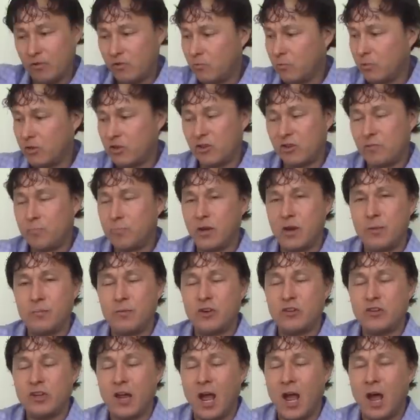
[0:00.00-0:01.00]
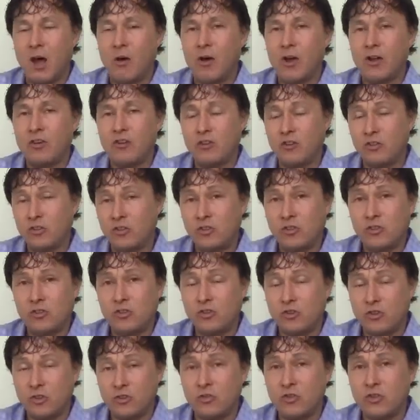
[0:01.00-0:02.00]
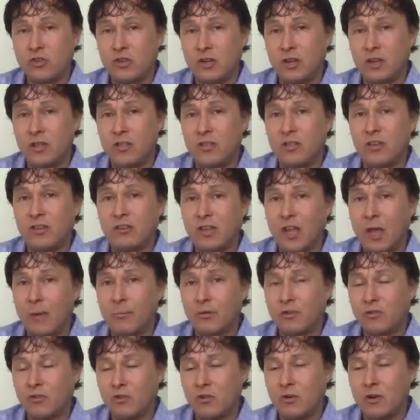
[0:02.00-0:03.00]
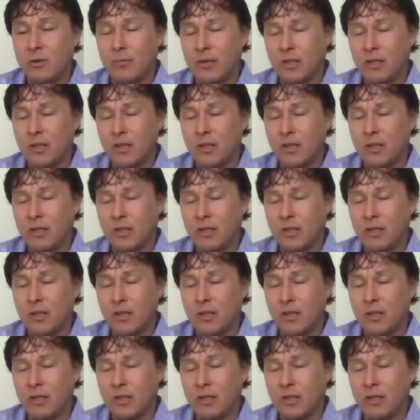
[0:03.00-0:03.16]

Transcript: which is pretty much how I juiced in this episode.